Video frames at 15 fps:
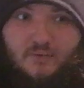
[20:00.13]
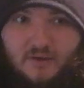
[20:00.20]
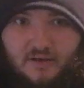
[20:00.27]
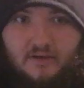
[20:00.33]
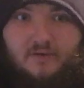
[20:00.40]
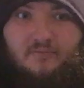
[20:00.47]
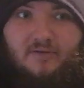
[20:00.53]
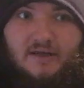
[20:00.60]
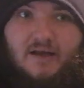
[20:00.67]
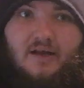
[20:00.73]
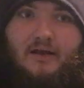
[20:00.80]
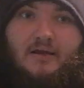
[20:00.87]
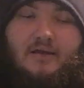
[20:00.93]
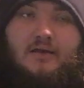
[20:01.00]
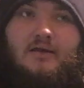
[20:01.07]
we could be
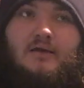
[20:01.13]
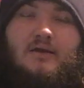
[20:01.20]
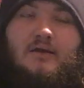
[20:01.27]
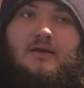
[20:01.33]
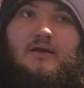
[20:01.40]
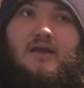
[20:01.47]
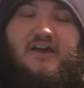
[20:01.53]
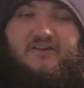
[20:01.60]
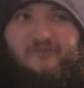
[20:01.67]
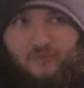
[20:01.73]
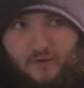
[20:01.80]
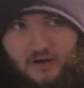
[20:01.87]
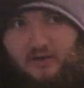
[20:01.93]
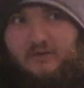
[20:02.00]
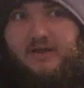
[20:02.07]
getting,
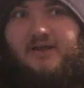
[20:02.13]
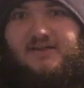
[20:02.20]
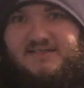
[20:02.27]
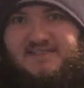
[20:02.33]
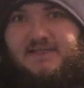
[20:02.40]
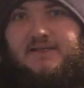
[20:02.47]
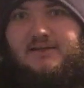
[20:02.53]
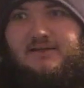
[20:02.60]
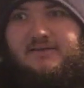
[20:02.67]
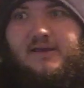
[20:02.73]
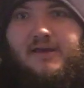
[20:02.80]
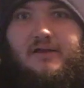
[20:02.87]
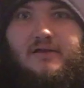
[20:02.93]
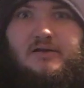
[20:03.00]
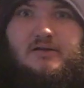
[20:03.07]
if we don't get Cena
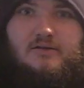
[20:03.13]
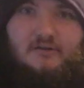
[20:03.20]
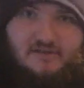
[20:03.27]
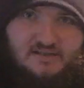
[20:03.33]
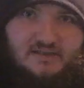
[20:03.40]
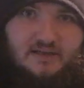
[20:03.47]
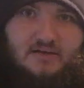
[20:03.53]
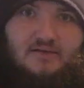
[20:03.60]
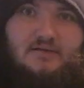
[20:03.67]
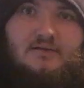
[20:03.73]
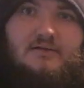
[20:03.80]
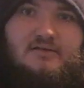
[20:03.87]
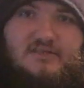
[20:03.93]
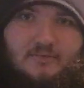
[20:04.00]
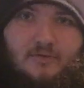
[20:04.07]
Taker or
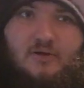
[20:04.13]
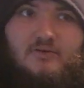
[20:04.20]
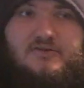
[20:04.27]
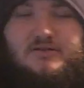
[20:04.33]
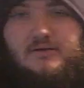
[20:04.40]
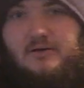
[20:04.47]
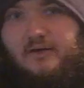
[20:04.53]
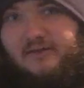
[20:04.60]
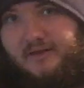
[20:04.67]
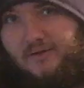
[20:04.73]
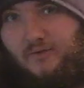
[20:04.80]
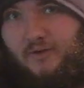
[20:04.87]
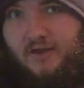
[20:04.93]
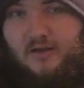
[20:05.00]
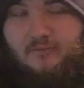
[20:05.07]
Cena Samoa Joe, I
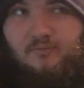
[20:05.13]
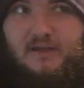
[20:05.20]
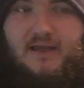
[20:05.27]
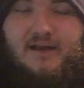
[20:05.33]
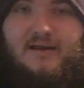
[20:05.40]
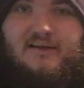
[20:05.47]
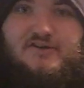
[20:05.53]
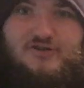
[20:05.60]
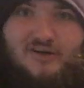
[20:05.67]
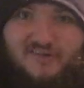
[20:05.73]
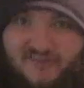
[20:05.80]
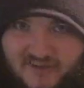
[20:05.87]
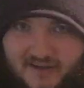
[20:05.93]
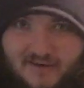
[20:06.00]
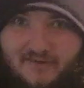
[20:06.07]
think we could be getting
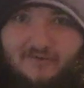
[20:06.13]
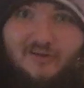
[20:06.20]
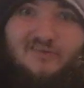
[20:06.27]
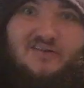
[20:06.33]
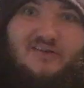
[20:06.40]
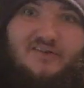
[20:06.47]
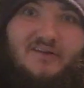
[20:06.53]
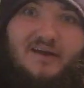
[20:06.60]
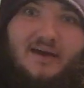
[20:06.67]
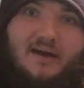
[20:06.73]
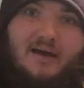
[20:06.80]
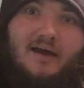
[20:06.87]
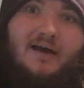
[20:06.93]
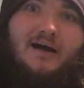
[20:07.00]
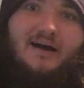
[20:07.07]
John Cena versus
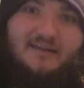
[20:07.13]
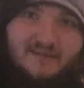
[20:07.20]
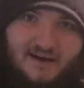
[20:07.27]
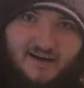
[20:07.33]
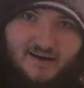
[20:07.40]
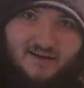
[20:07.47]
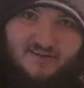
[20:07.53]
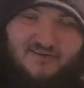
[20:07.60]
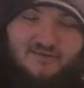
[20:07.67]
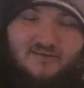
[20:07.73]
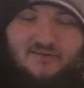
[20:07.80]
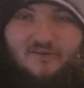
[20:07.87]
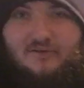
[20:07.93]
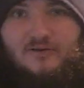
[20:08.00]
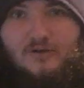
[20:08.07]

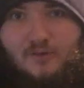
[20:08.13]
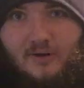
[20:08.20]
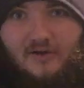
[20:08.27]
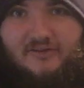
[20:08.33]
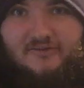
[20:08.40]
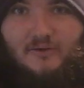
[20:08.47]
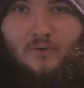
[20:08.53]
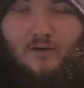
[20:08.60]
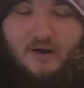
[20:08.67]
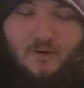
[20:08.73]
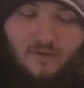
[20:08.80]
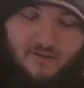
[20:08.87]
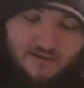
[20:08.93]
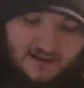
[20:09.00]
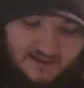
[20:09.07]
Elias. So who wants to
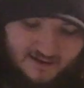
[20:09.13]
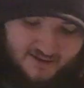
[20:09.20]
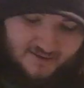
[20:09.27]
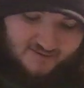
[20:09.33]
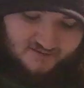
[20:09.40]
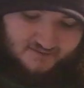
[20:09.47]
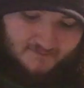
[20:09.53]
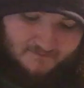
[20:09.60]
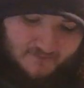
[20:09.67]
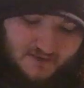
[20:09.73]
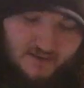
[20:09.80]
walk with Elias?